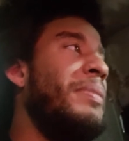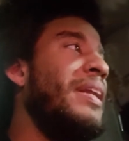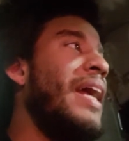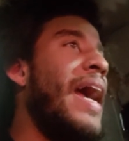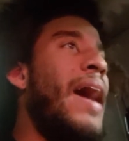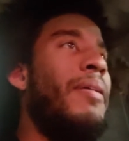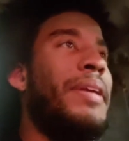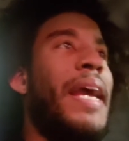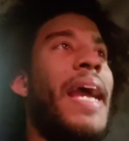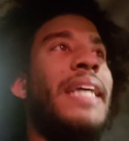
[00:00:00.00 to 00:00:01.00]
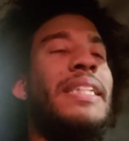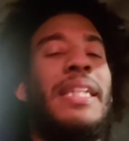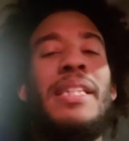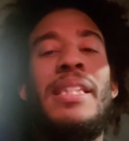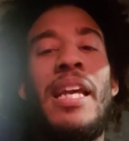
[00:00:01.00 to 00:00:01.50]
to be the outcast
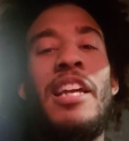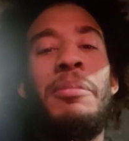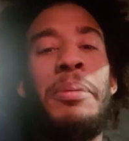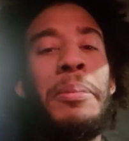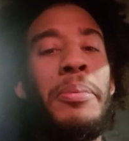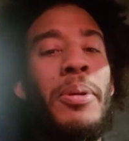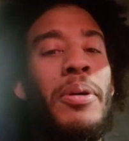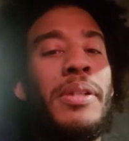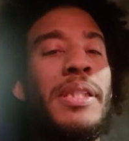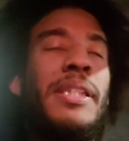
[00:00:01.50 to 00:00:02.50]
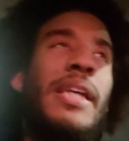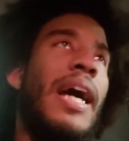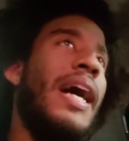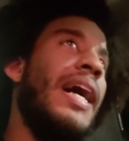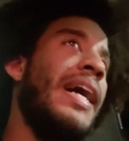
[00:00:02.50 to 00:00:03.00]
and save people on the
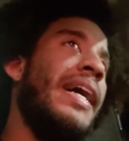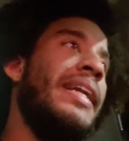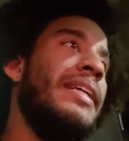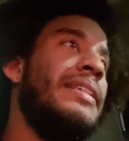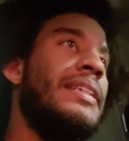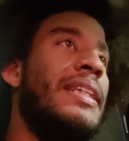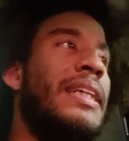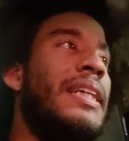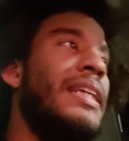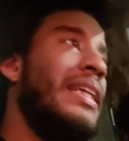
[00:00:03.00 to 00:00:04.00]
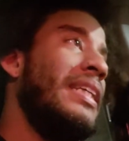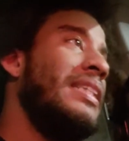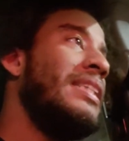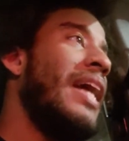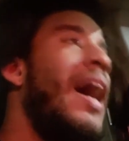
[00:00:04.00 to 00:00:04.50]
side. And
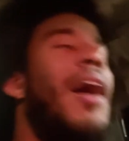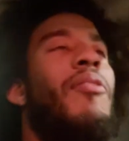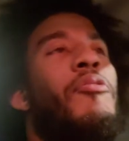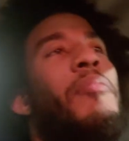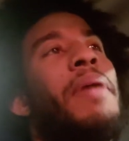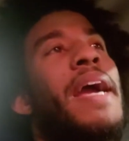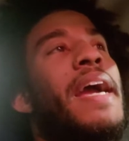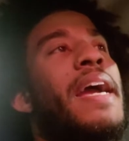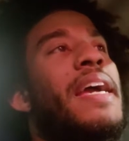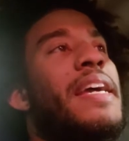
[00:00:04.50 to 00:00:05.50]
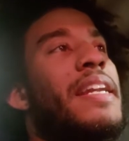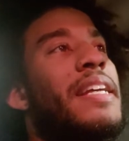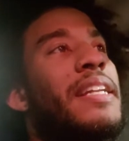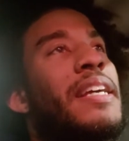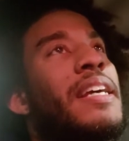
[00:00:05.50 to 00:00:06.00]
he's the Aquaman.
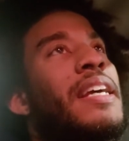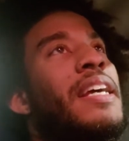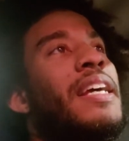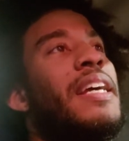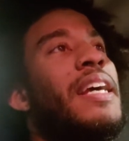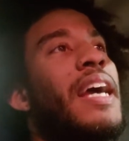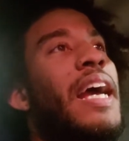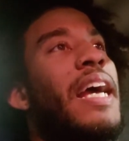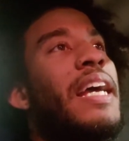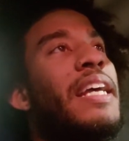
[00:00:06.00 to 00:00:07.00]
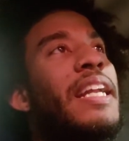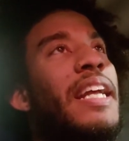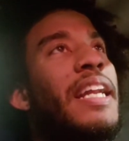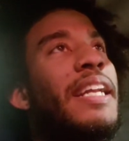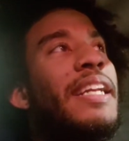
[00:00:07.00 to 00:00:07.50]
And I
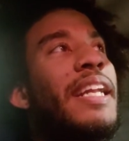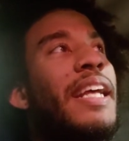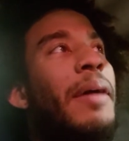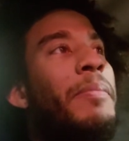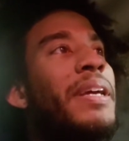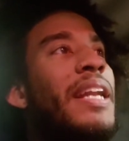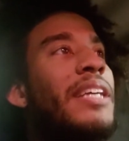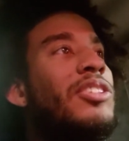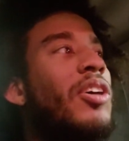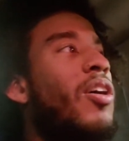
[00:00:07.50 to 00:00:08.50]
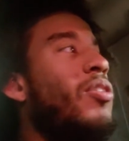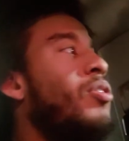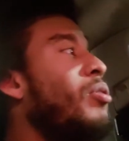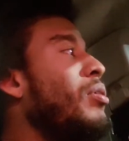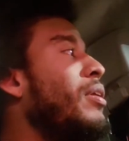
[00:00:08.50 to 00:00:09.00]
mean, that's all
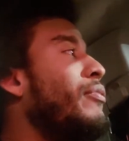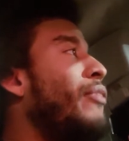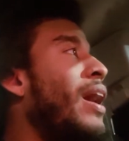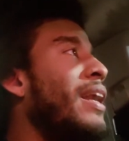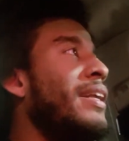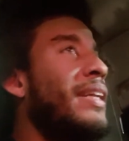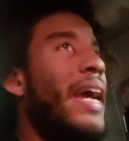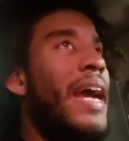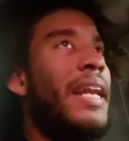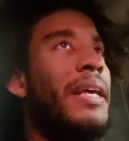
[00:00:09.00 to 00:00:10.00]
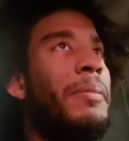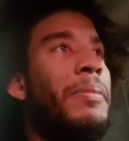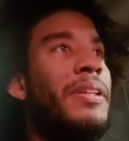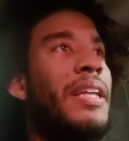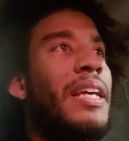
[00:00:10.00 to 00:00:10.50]
cool and fine and dandy.
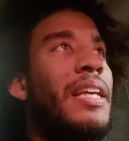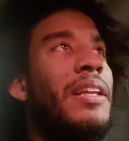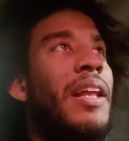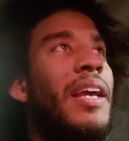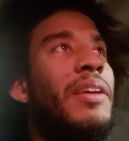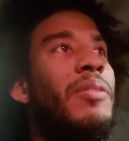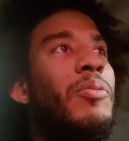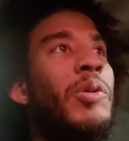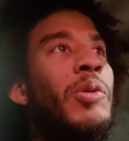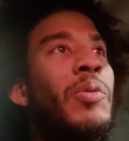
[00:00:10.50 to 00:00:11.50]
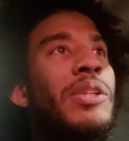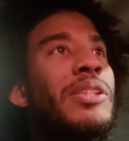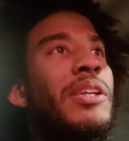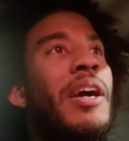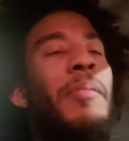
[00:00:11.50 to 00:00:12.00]
But then he wants
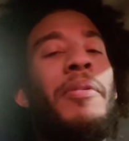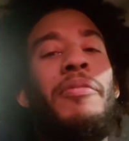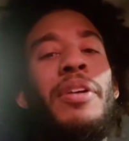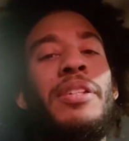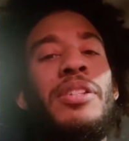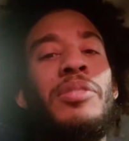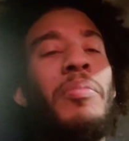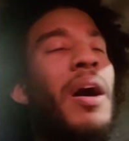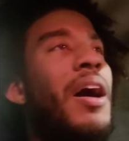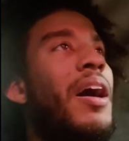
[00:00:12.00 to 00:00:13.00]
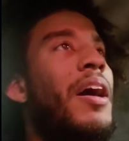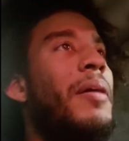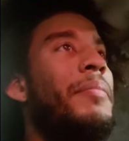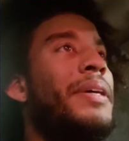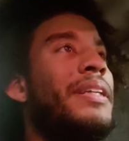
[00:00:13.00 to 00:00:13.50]
to come avenge his
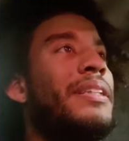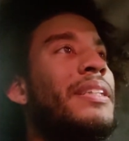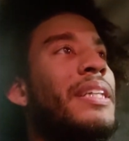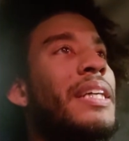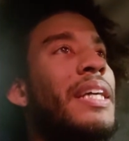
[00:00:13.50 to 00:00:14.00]
mom. And